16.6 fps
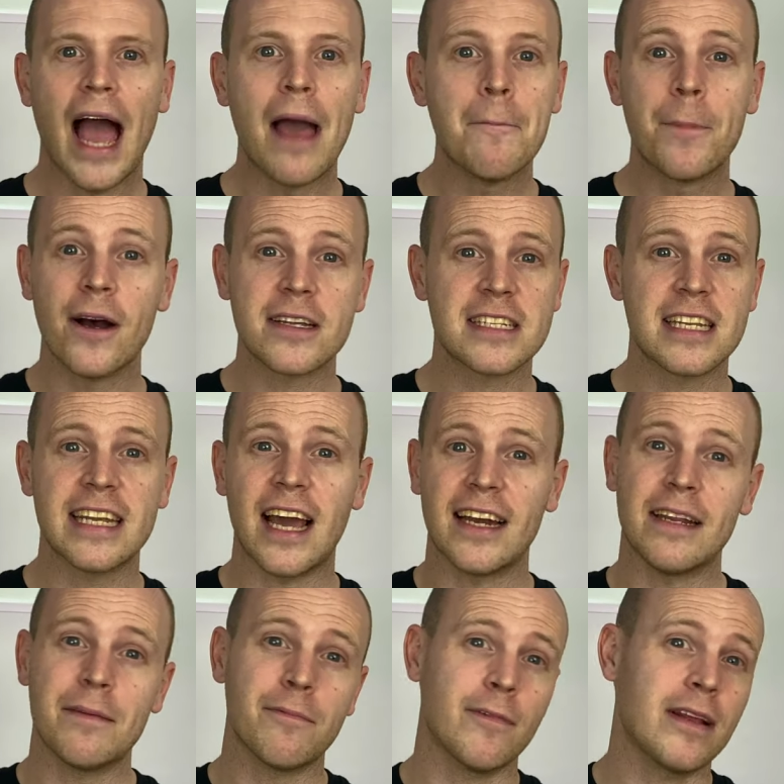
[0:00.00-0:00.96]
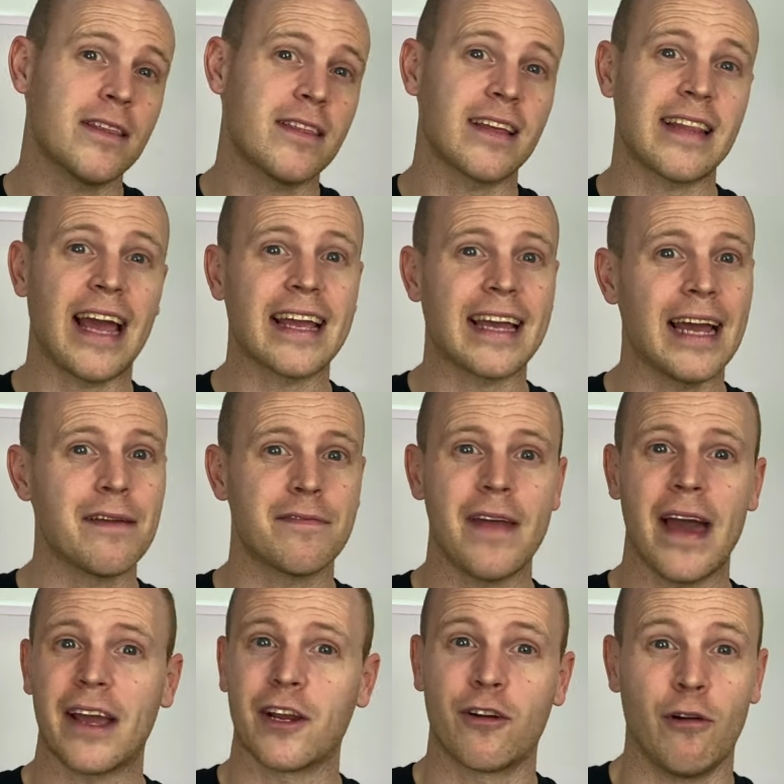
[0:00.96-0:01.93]
And personally, I didn't really think that gave
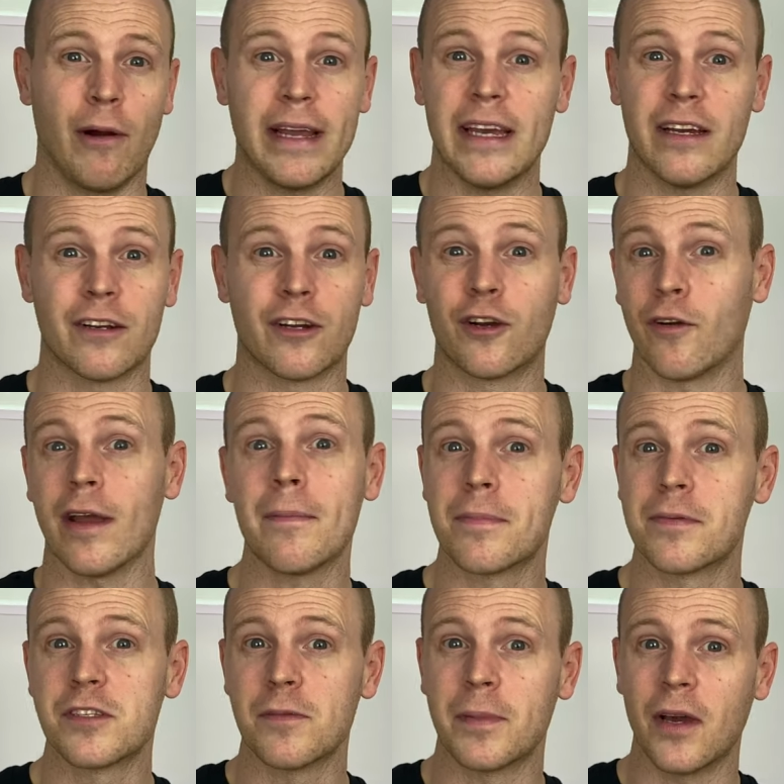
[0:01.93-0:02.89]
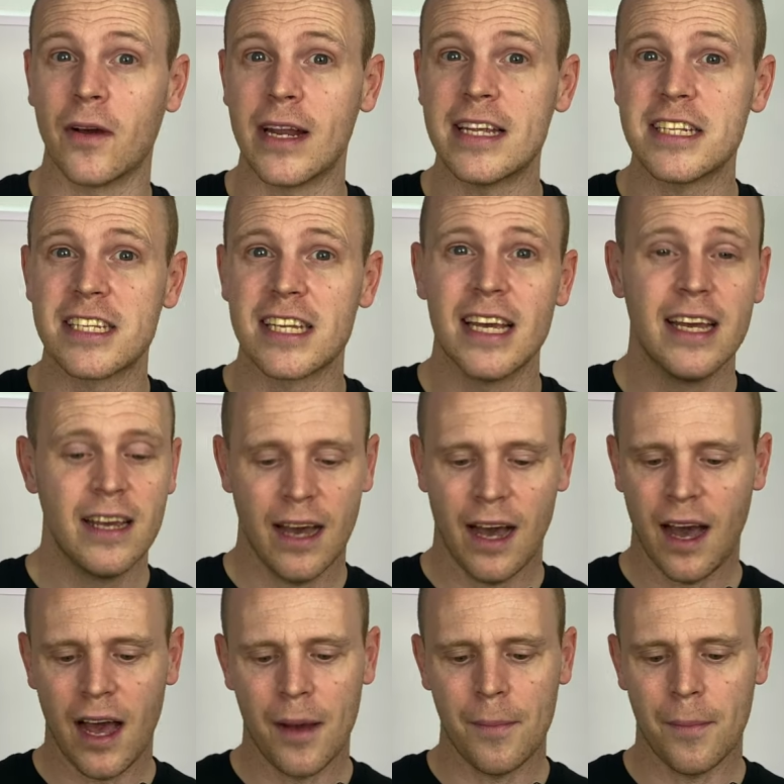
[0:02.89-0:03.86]
that greater grip, to be honest.
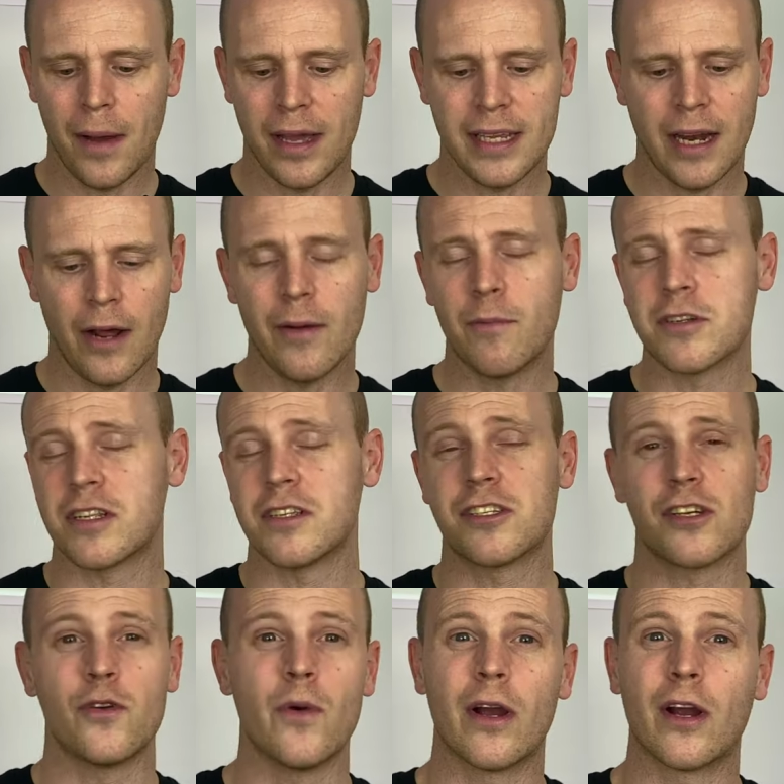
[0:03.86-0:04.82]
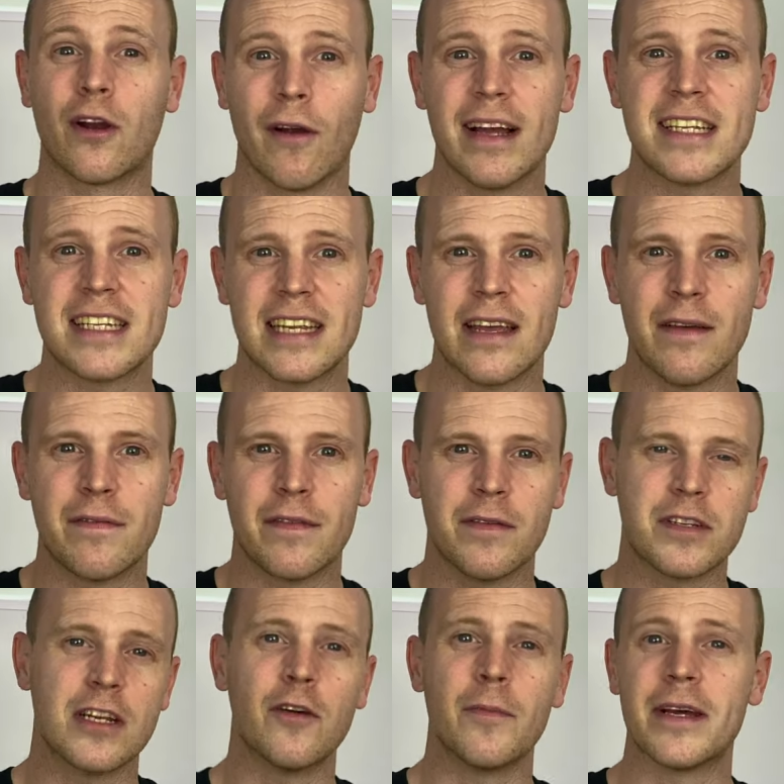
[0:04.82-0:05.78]
Um, you know, it wasn't too aggressive,
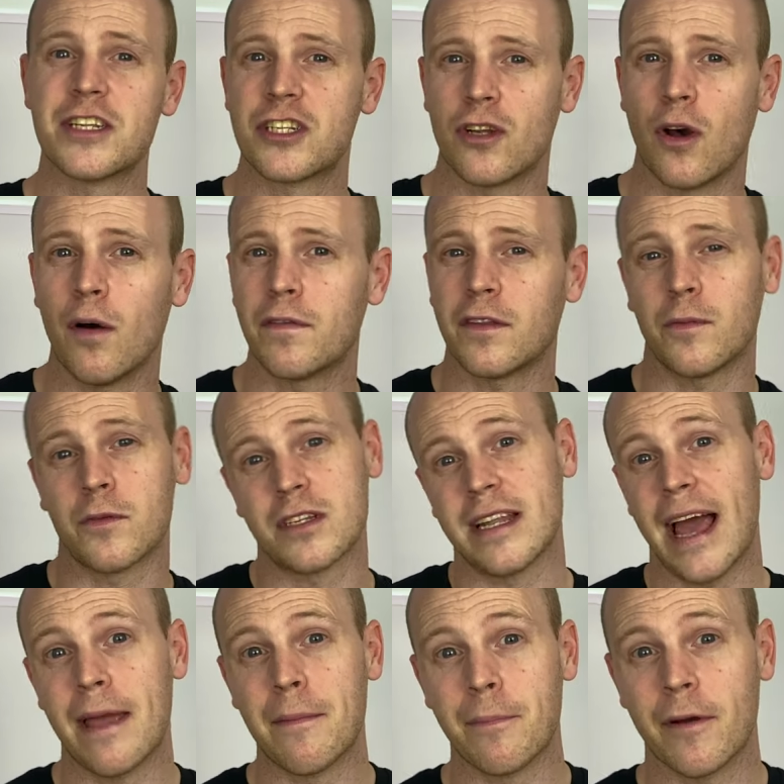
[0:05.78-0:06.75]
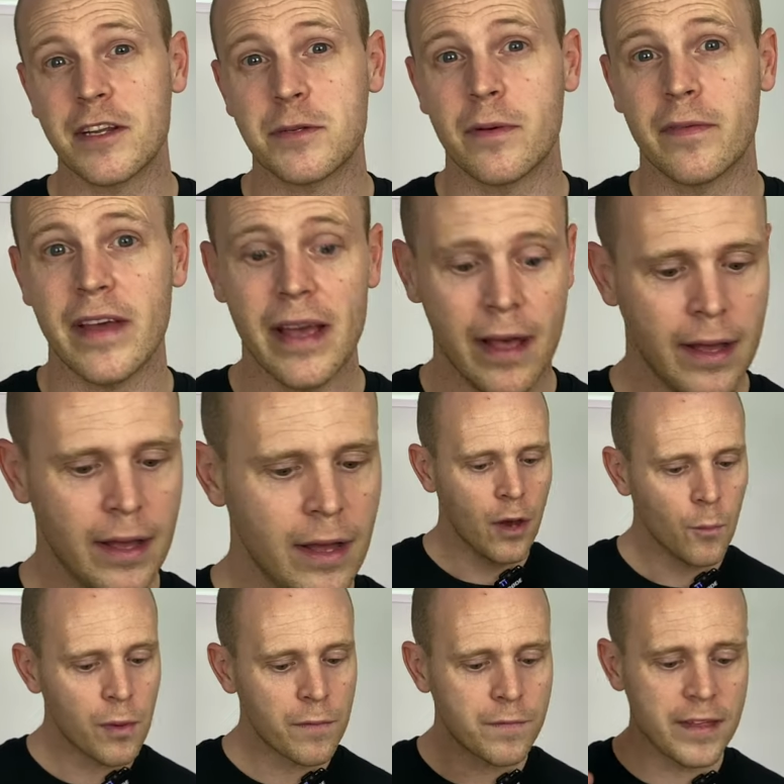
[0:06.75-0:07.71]
it was a little bit soft, I wasn't that impressed with it.
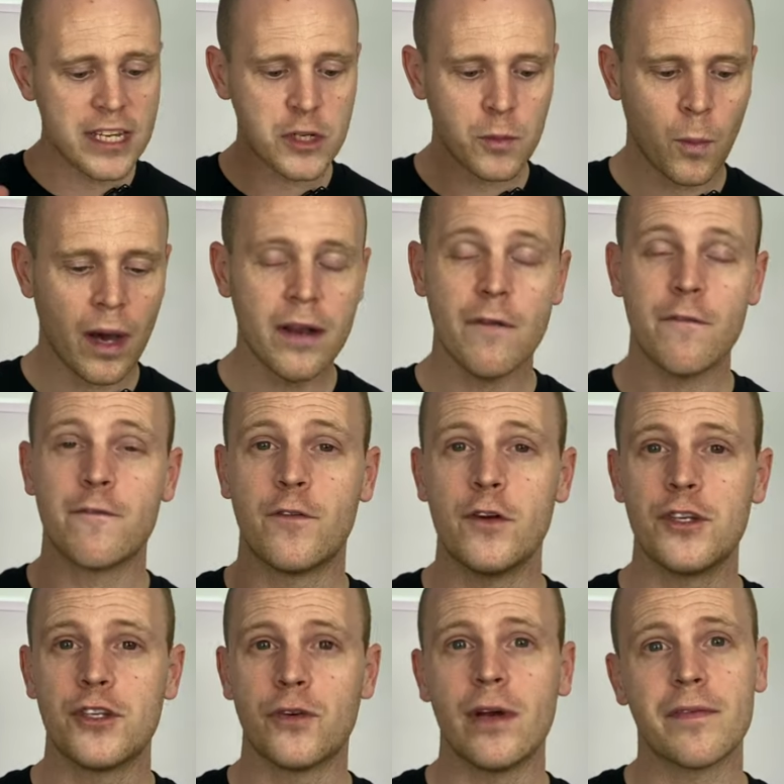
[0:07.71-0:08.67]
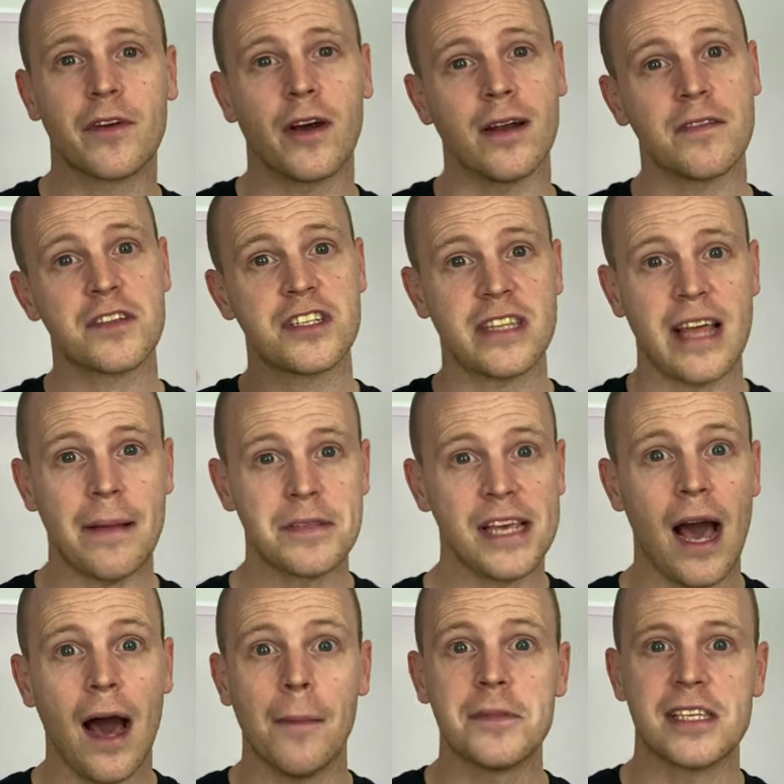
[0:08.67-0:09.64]
With this one, FootJoy have kind of
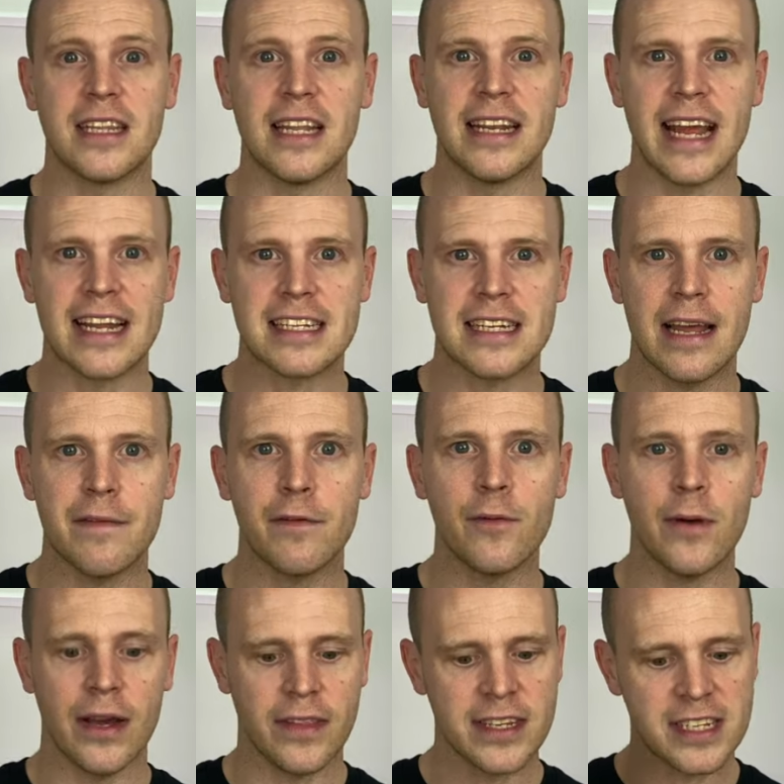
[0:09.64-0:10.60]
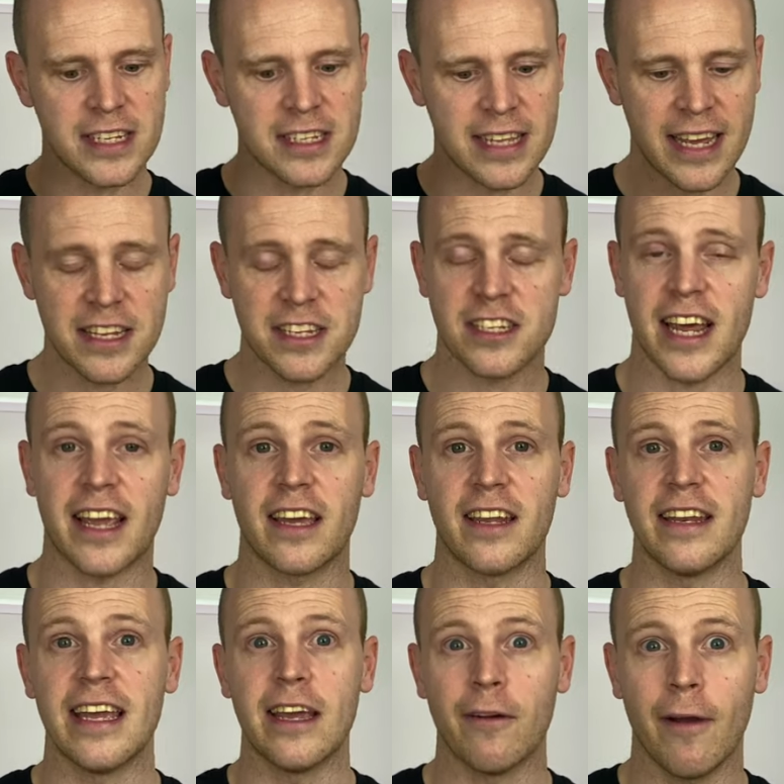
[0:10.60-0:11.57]
stepped it up to the next level, and this is their
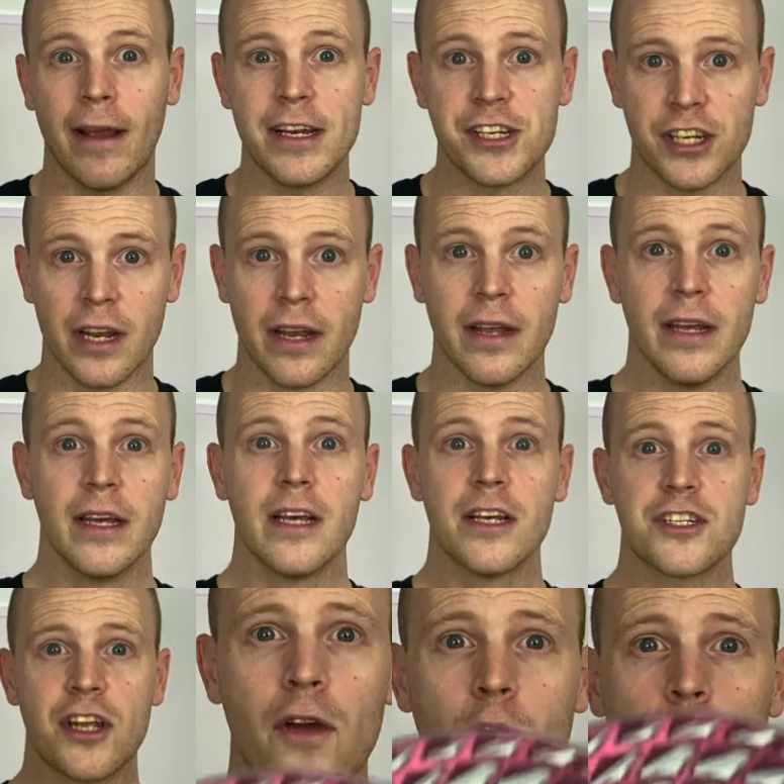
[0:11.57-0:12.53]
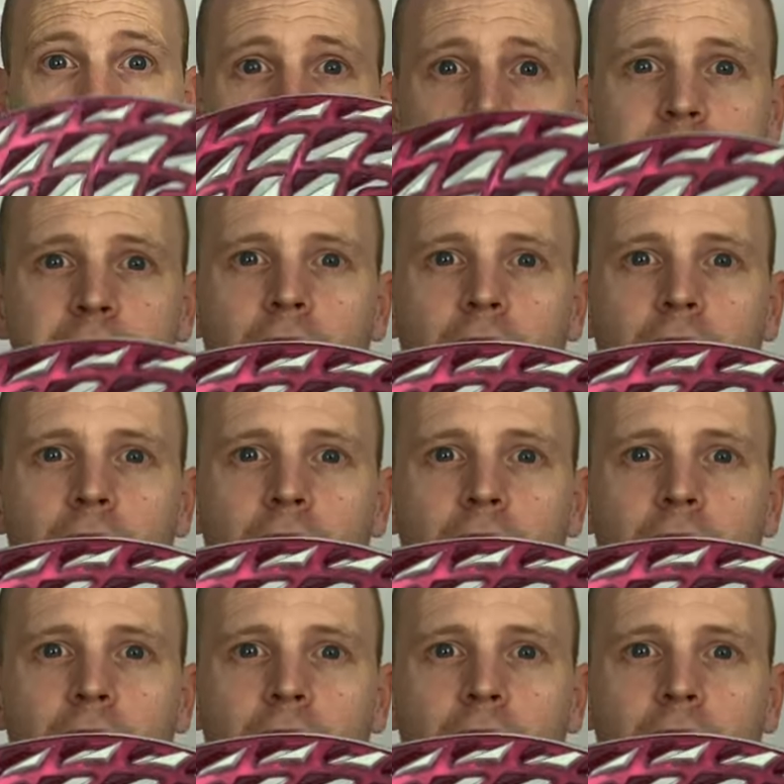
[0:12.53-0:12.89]
second iteration. So what you've